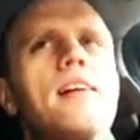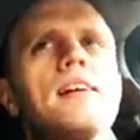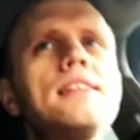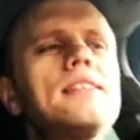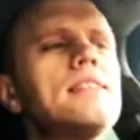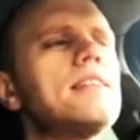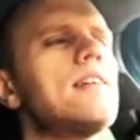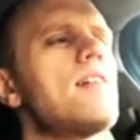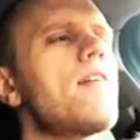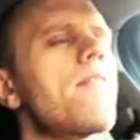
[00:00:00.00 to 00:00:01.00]
And
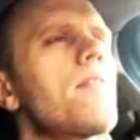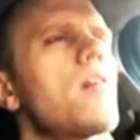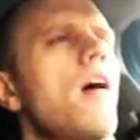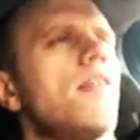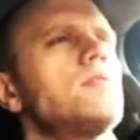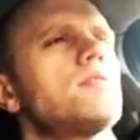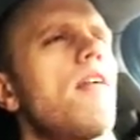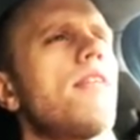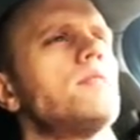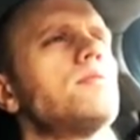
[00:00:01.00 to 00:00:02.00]

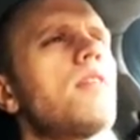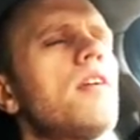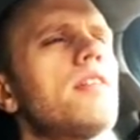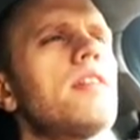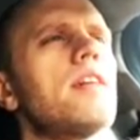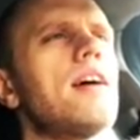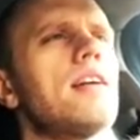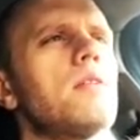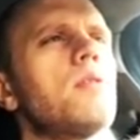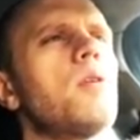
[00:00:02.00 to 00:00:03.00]
other than that,
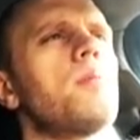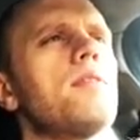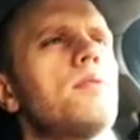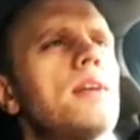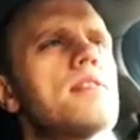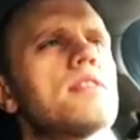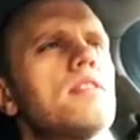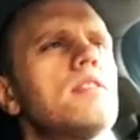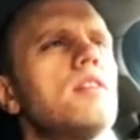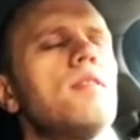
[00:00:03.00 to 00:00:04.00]
I will hope everyone has
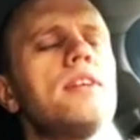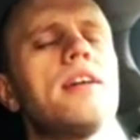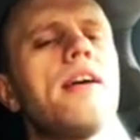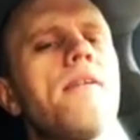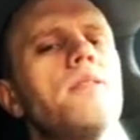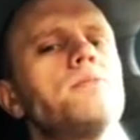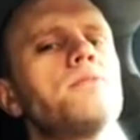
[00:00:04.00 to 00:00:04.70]
a lovely day.